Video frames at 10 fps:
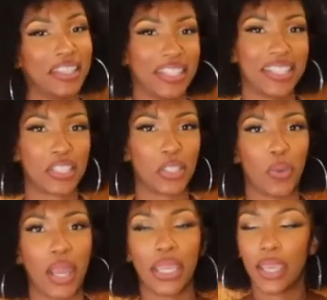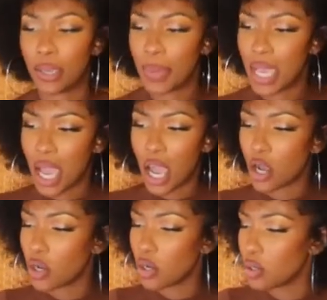this is who I am.
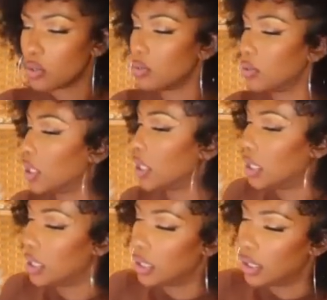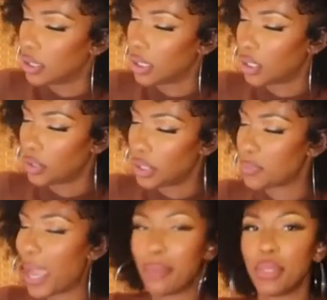Oh, you know, this
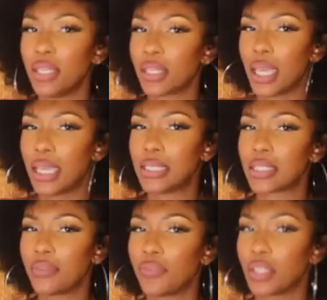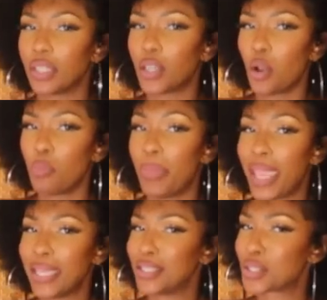might be a case of the good old
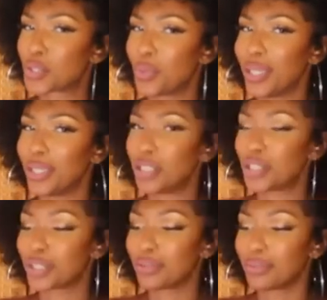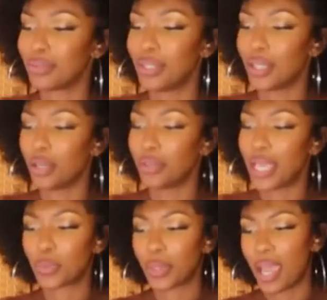bait and switch. You know,
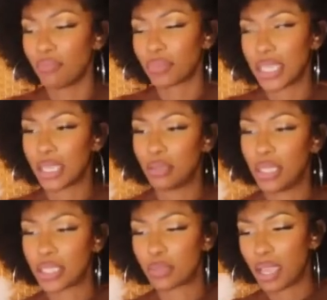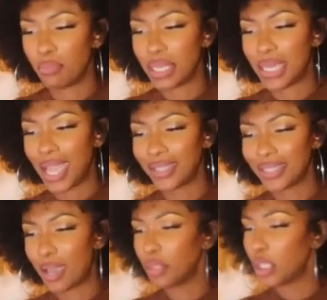that's what I'm thinking this might be. Now
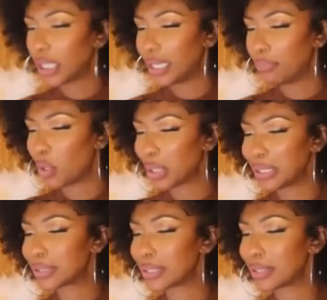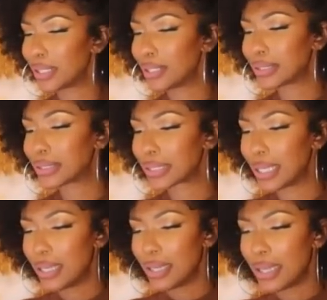that I'm looking more into this,
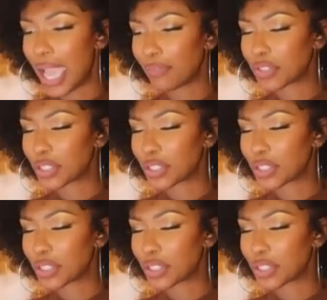after